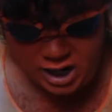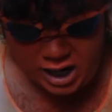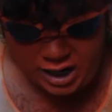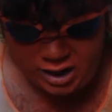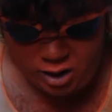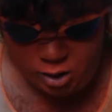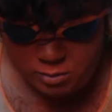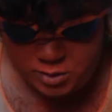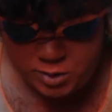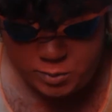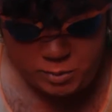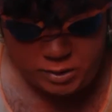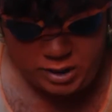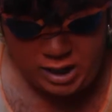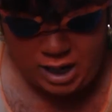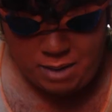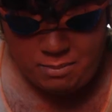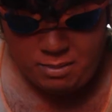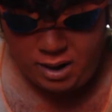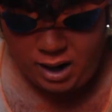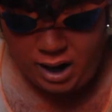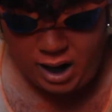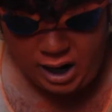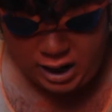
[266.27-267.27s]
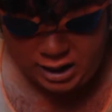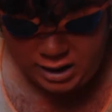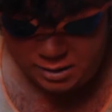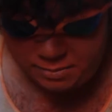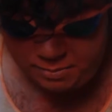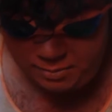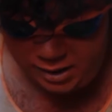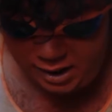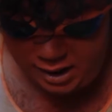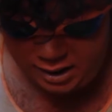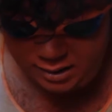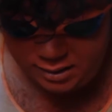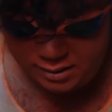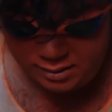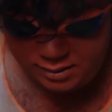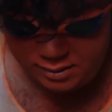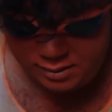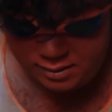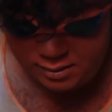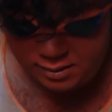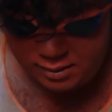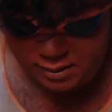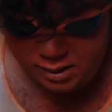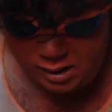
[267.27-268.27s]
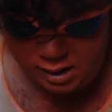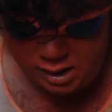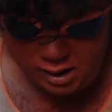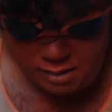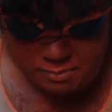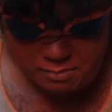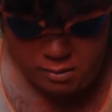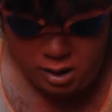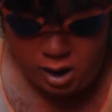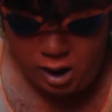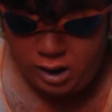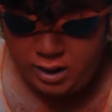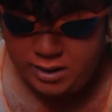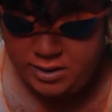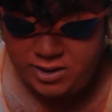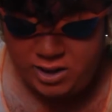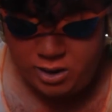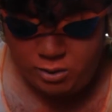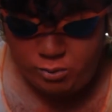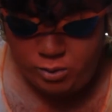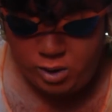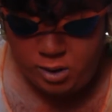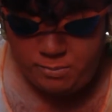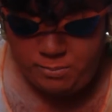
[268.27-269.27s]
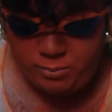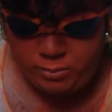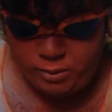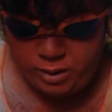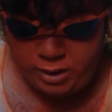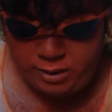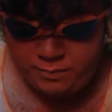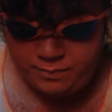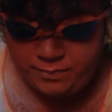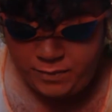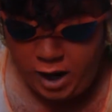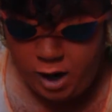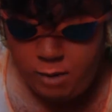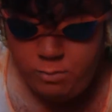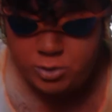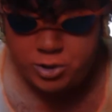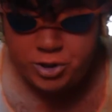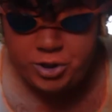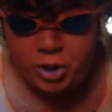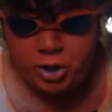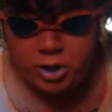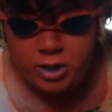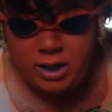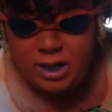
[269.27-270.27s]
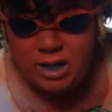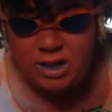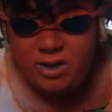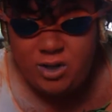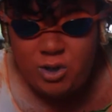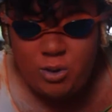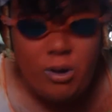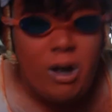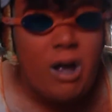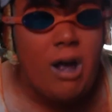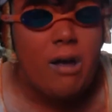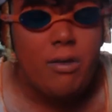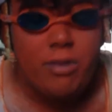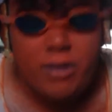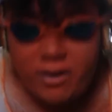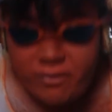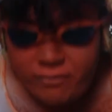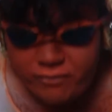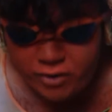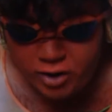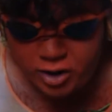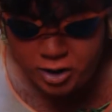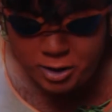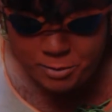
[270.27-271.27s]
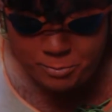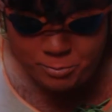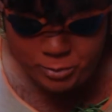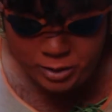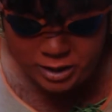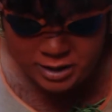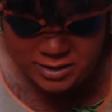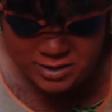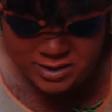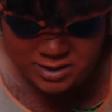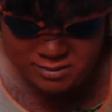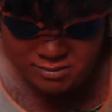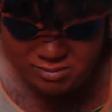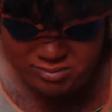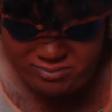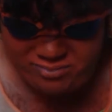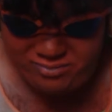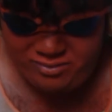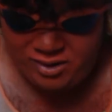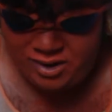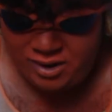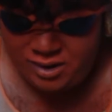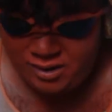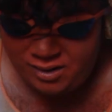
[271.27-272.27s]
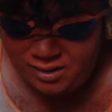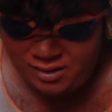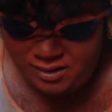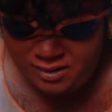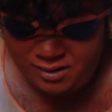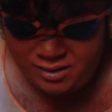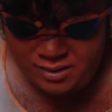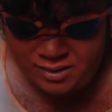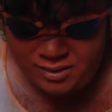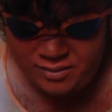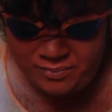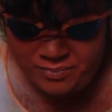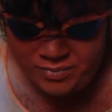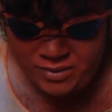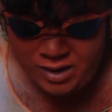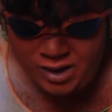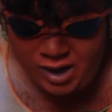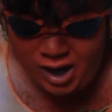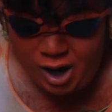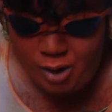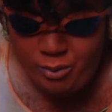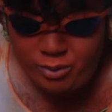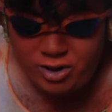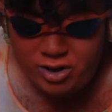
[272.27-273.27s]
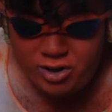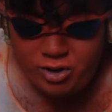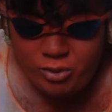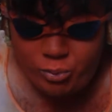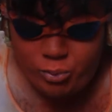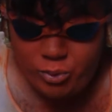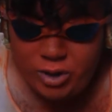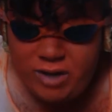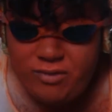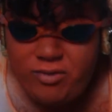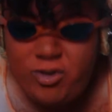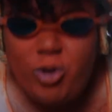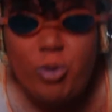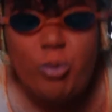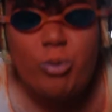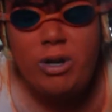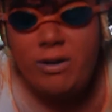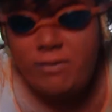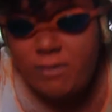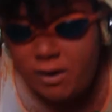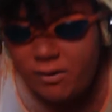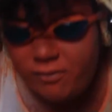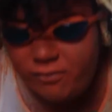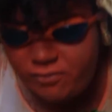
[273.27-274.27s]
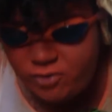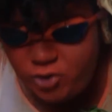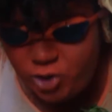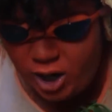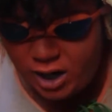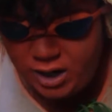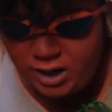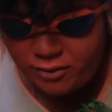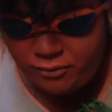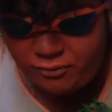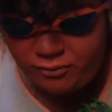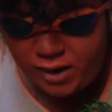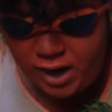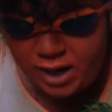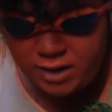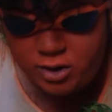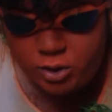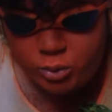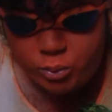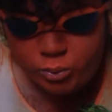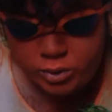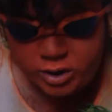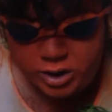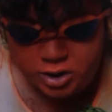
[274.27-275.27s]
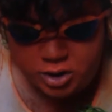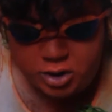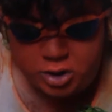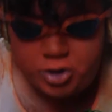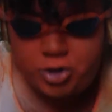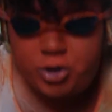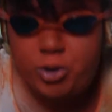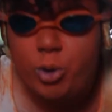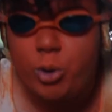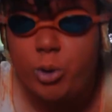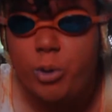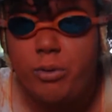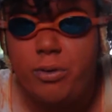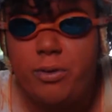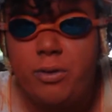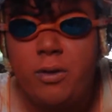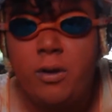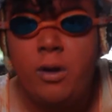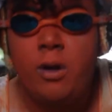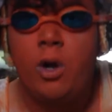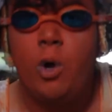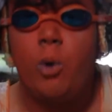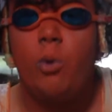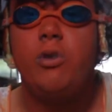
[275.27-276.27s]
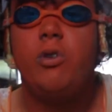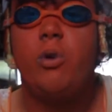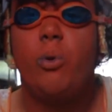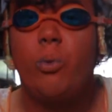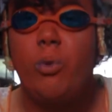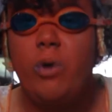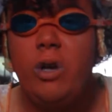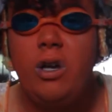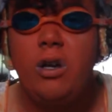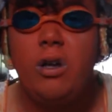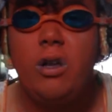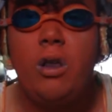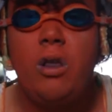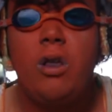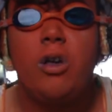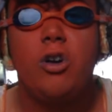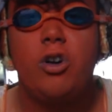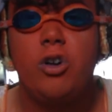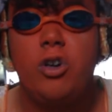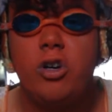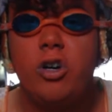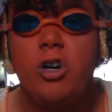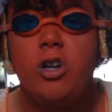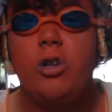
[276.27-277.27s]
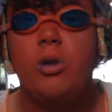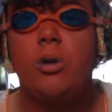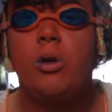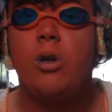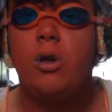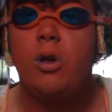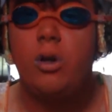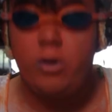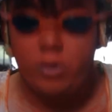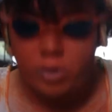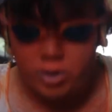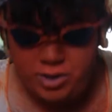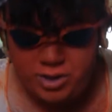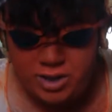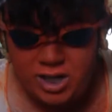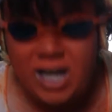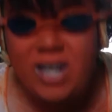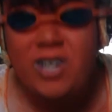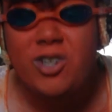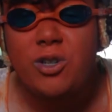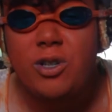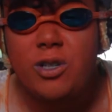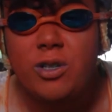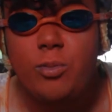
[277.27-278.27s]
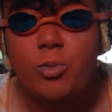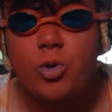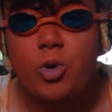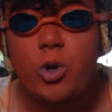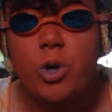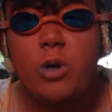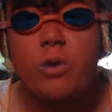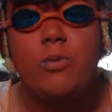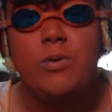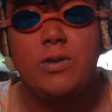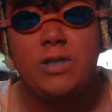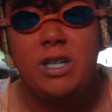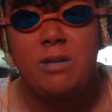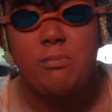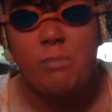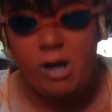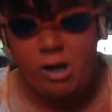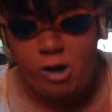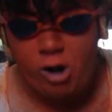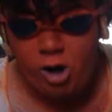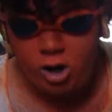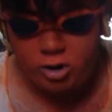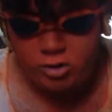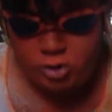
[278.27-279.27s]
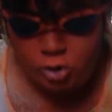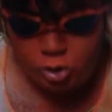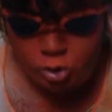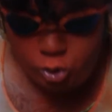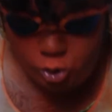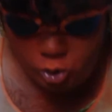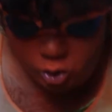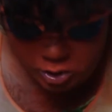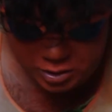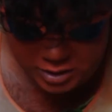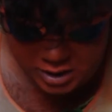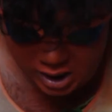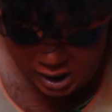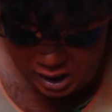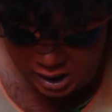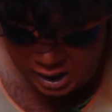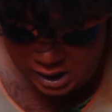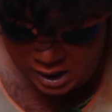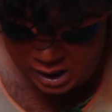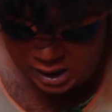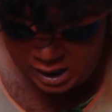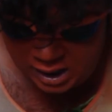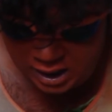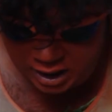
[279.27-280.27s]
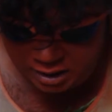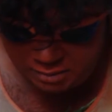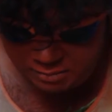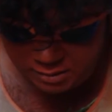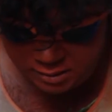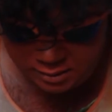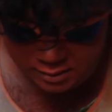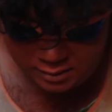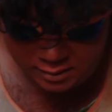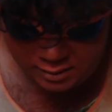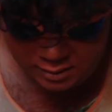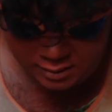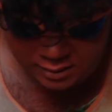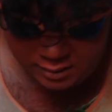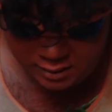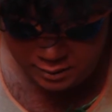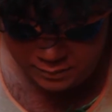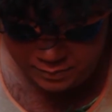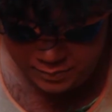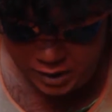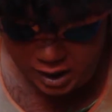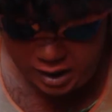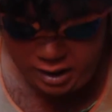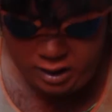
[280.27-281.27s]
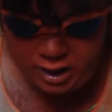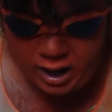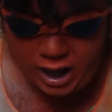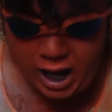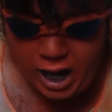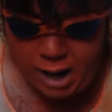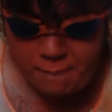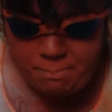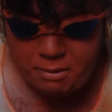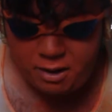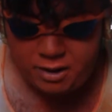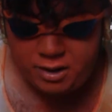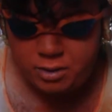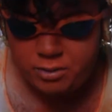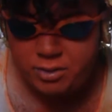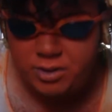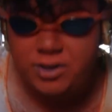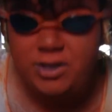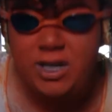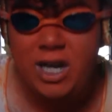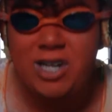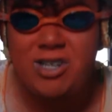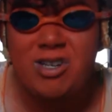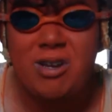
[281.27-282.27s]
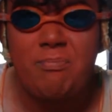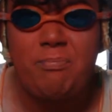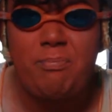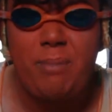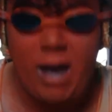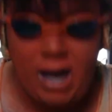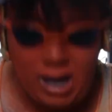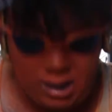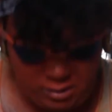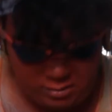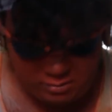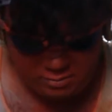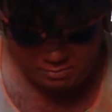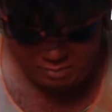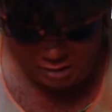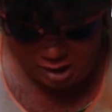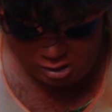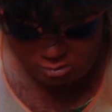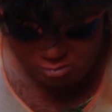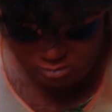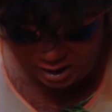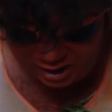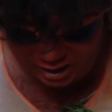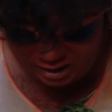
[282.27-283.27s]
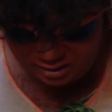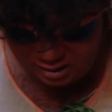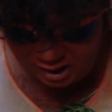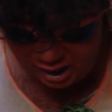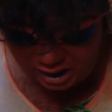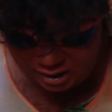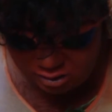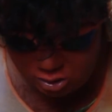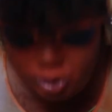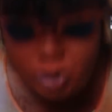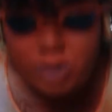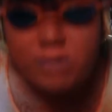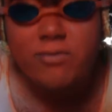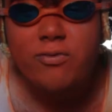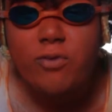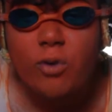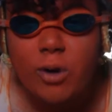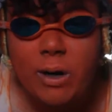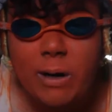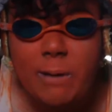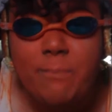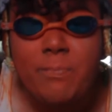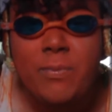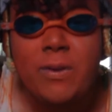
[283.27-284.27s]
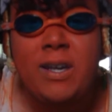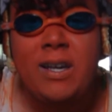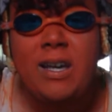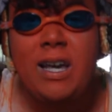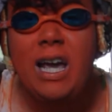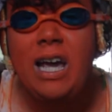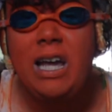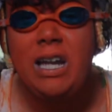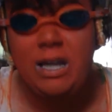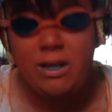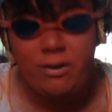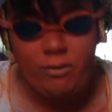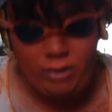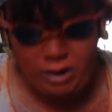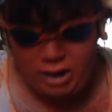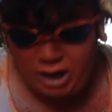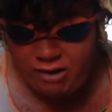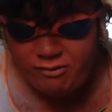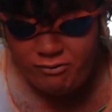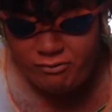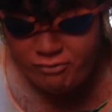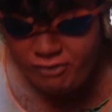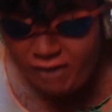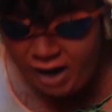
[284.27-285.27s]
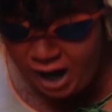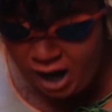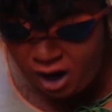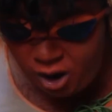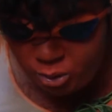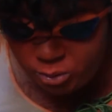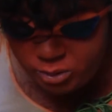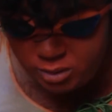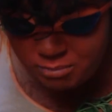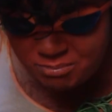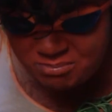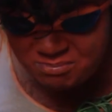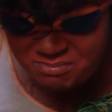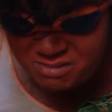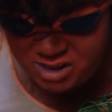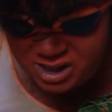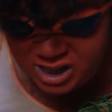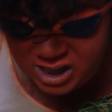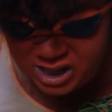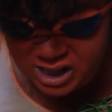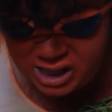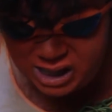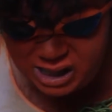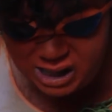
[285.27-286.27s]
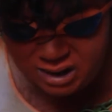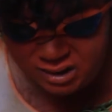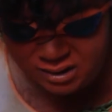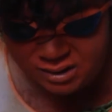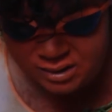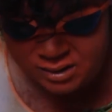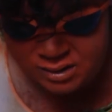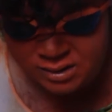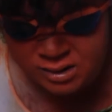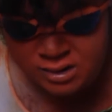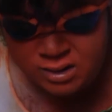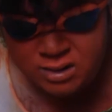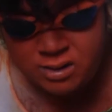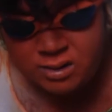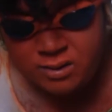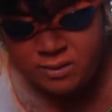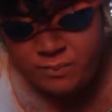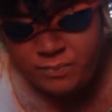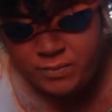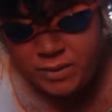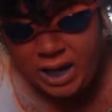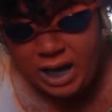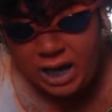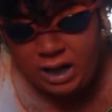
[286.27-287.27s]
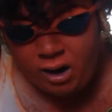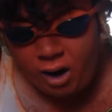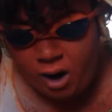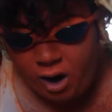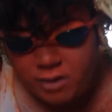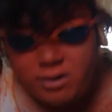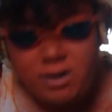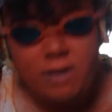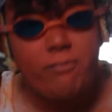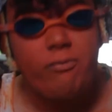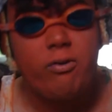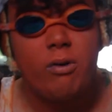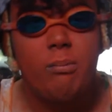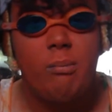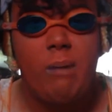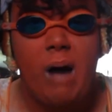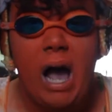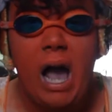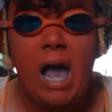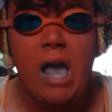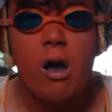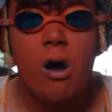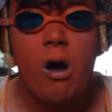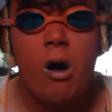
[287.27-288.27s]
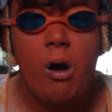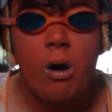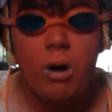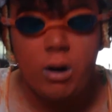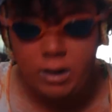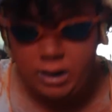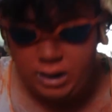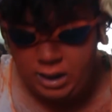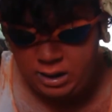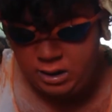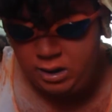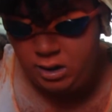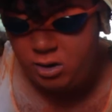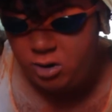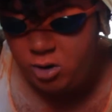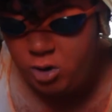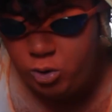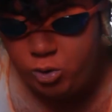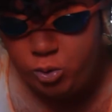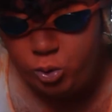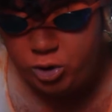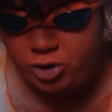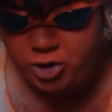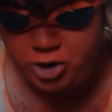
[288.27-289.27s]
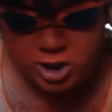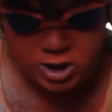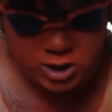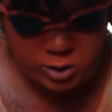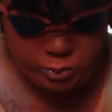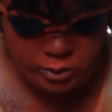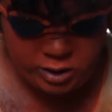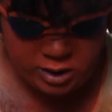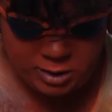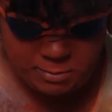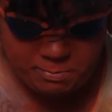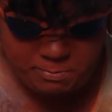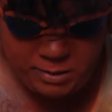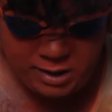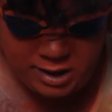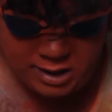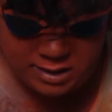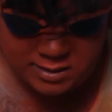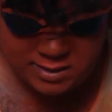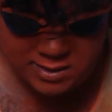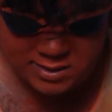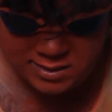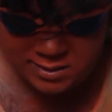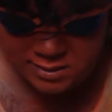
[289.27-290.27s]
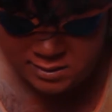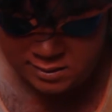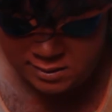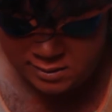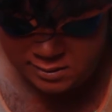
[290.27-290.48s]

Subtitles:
I almost became an octopi. A mollusk at one point. I almost turned into the vertebrates. I went to the reef to reef trying to find the real truth. When the real good crustaceanism truth was in my heart the whole time. I didn't hop on the crustacean bandwagon. I looked for it, and it found me. It hunted for my heart, and it knew just where to pinch.